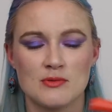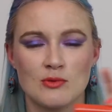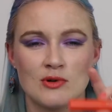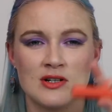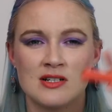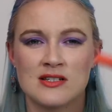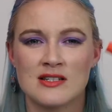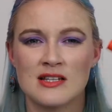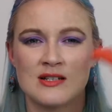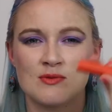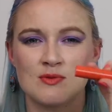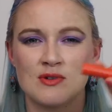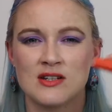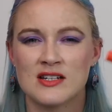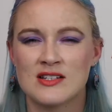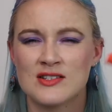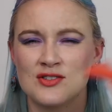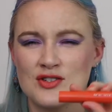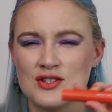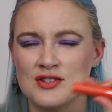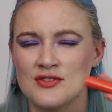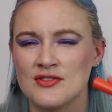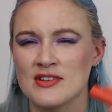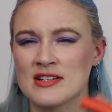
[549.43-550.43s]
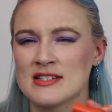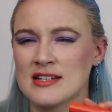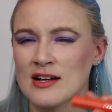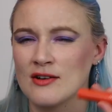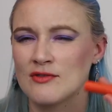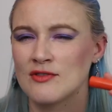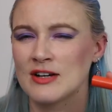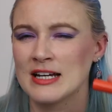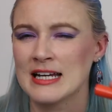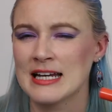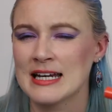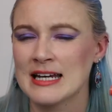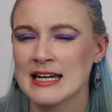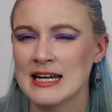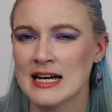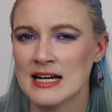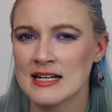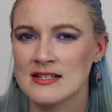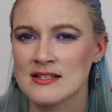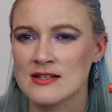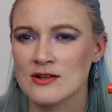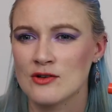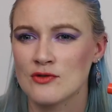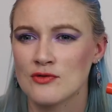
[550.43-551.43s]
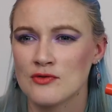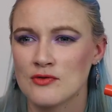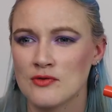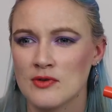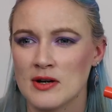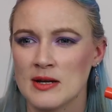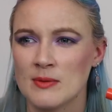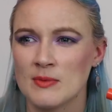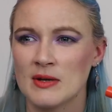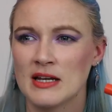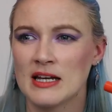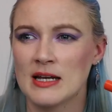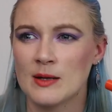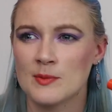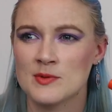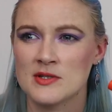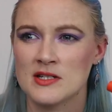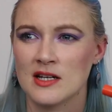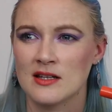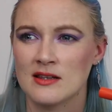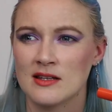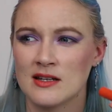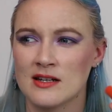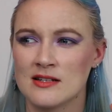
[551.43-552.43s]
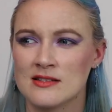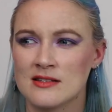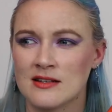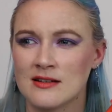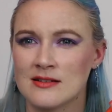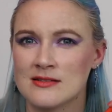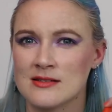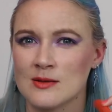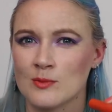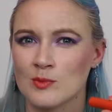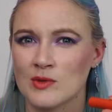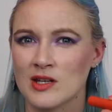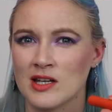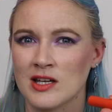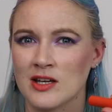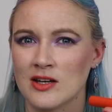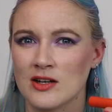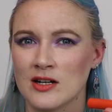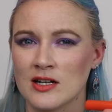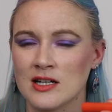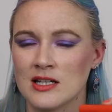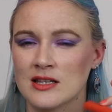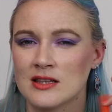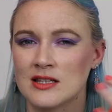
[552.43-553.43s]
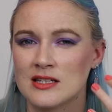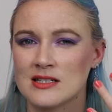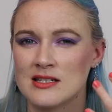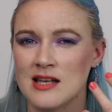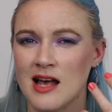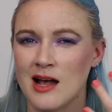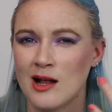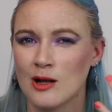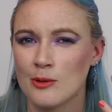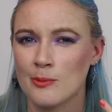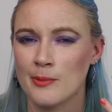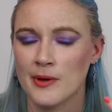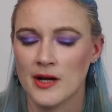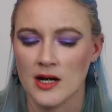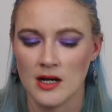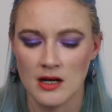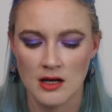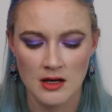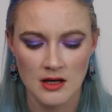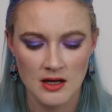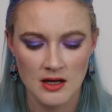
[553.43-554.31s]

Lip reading: whereas this one is just feels like a really nice creamy lipstick that has got something good in it that's helping.